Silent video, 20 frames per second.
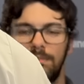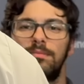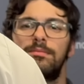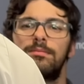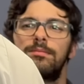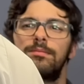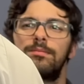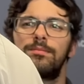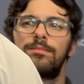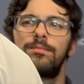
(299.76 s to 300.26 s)

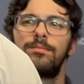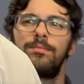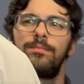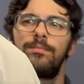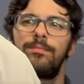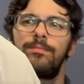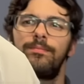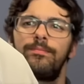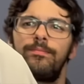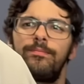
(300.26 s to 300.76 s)

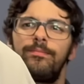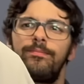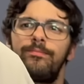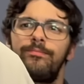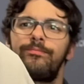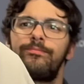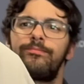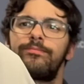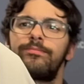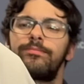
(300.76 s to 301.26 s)

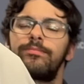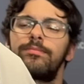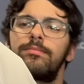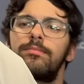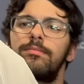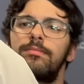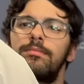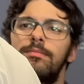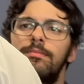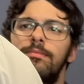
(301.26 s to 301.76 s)

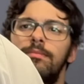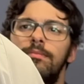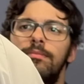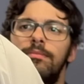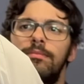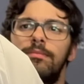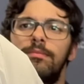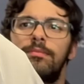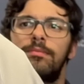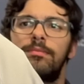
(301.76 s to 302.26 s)

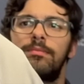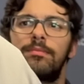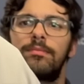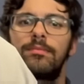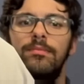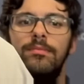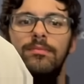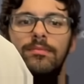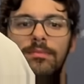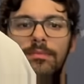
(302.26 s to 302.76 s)

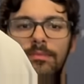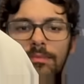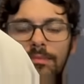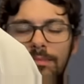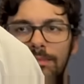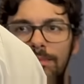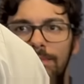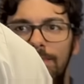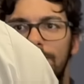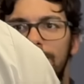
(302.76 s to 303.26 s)

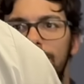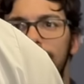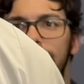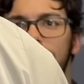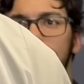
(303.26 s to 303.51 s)
This person isn't speaking.